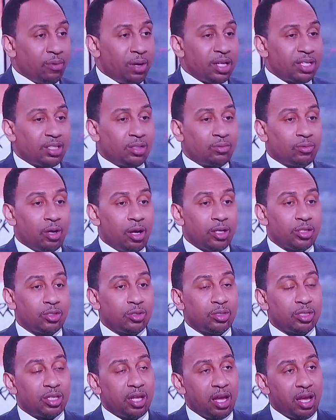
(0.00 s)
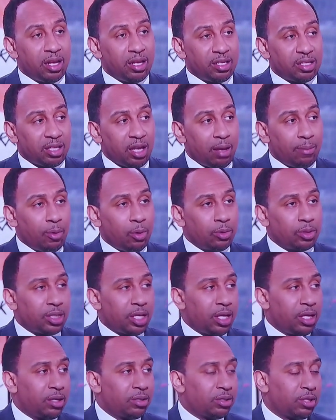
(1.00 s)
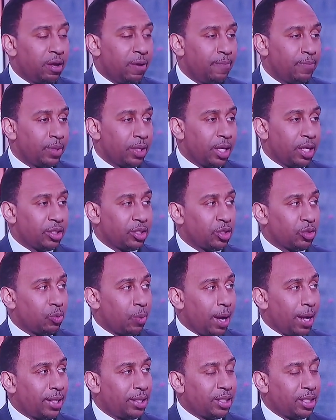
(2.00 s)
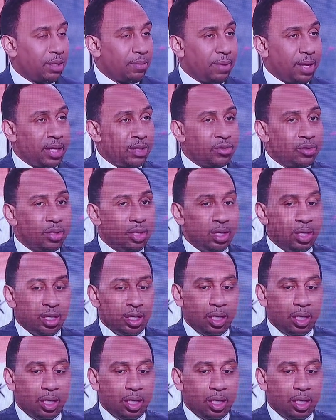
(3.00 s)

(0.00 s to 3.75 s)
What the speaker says: restaurants or stay in the same hotels as his white teammates